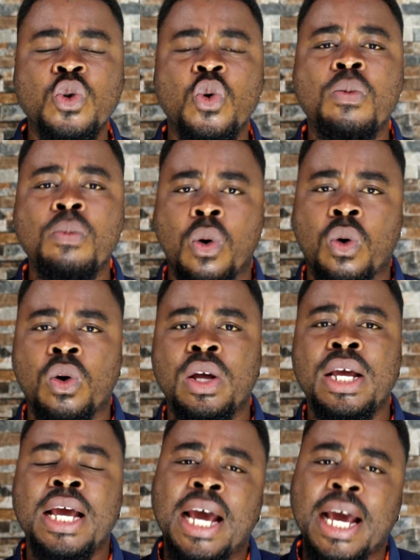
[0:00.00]
no more,
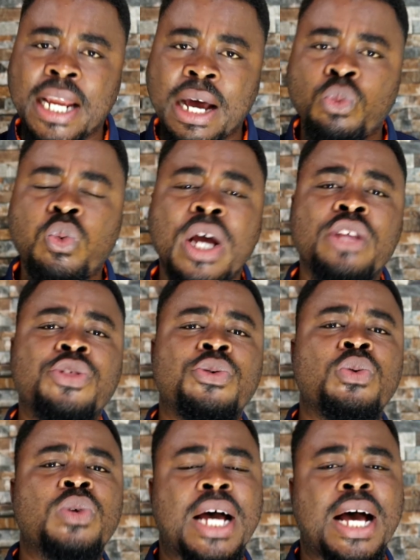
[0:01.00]
and I went
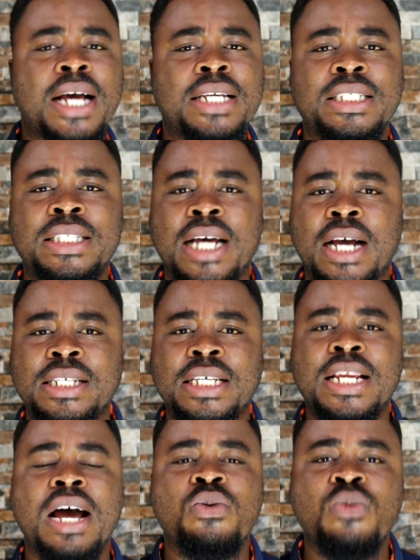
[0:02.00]
through the hashtags
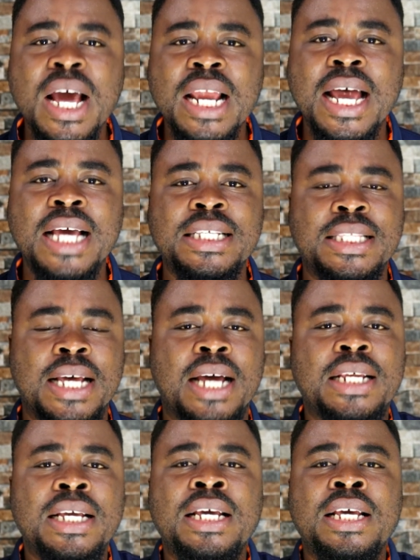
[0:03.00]
and I realized
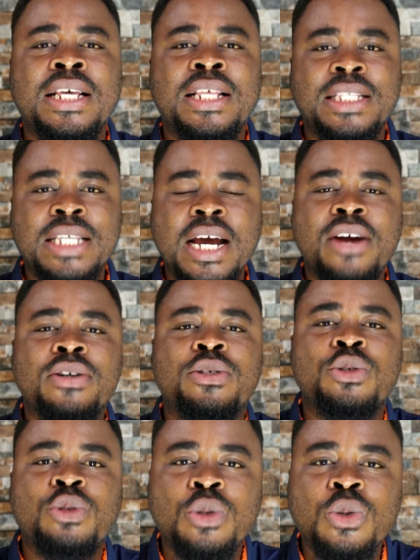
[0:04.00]
that
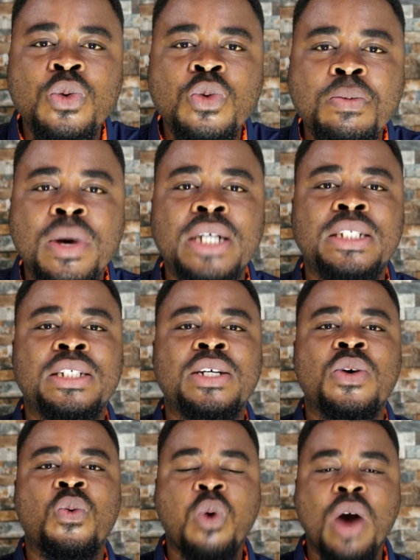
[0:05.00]
there's too much
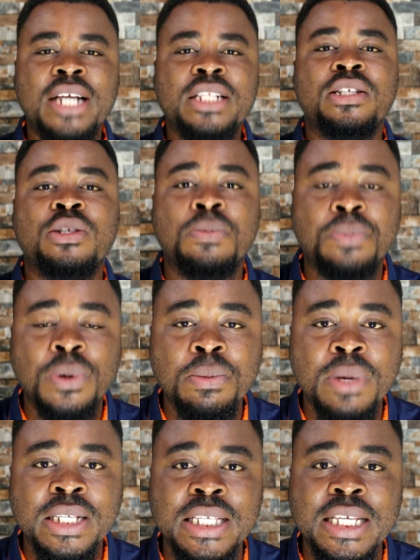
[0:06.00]
white
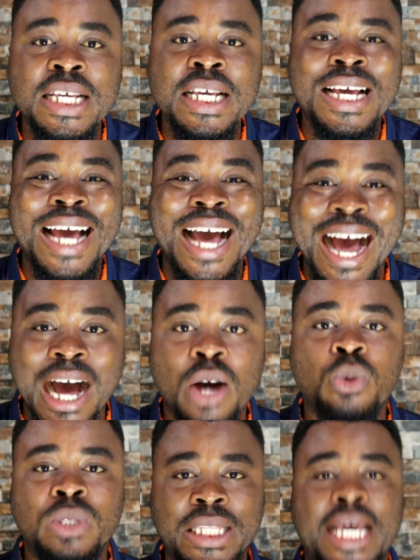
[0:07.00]
supremacy
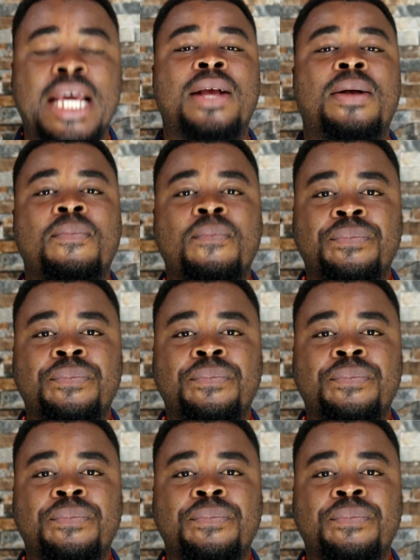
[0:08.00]
out there.